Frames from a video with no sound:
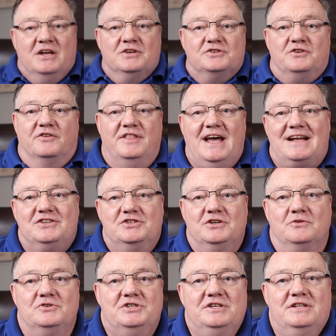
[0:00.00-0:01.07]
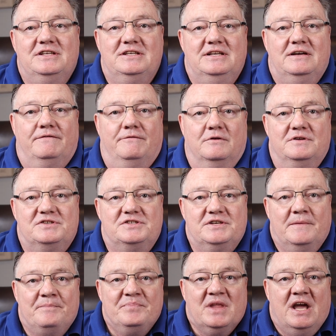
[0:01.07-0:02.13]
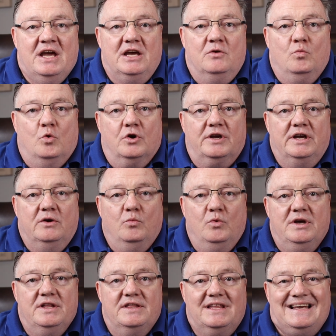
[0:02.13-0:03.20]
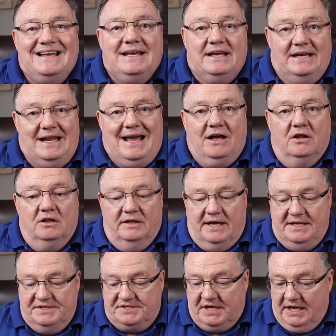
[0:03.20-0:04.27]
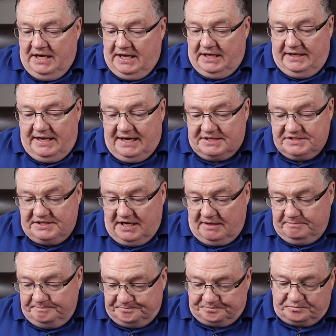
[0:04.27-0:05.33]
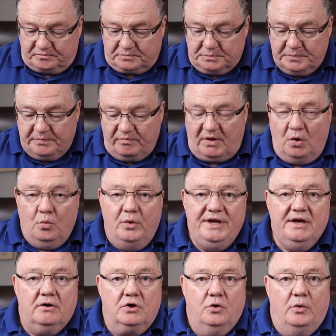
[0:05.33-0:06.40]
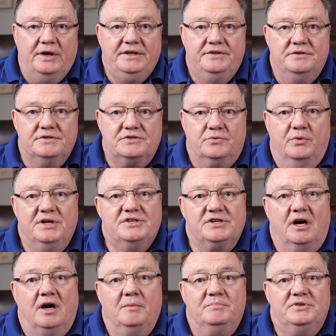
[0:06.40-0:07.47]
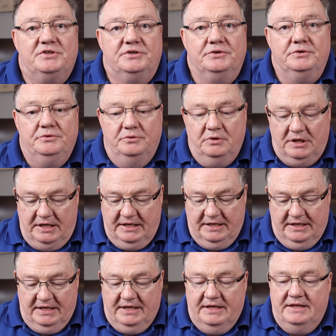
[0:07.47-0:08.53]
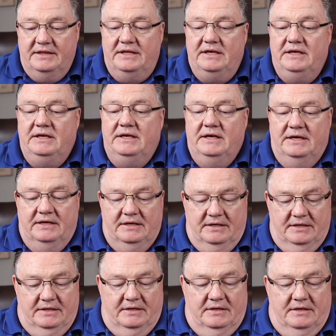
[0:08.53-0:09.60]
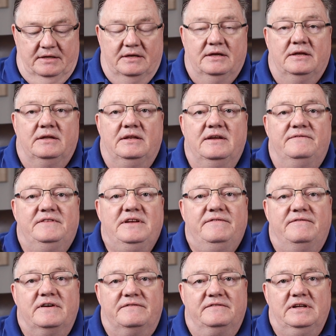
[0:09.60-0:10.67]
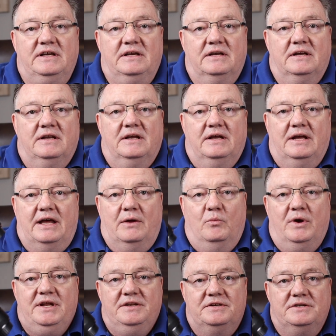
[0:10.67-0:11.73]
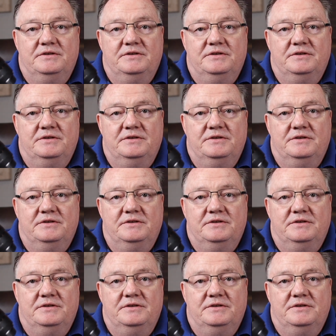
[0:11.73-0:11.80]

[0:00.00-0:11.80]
so that shows you the difference in working with an L lens. Next up, we are going to switch up to the Nifty 50. And wait until